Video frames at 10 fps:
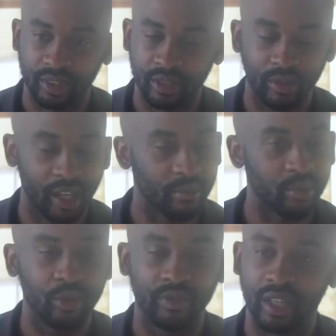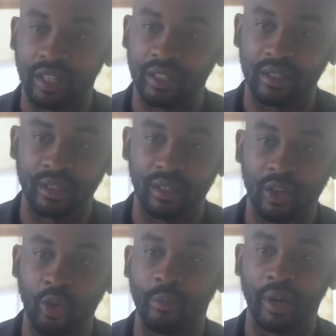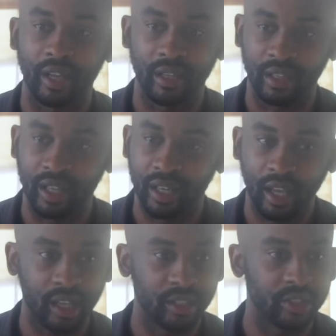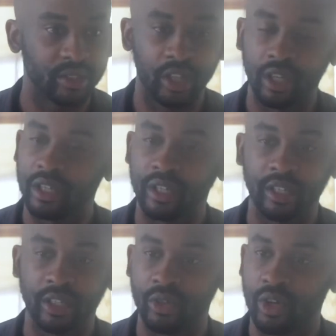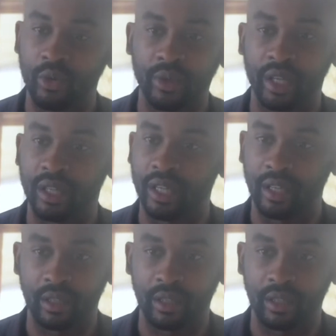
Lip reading: You don't gotta prove nothing to nobody, and it ain't your hood. You don't own nothing in it.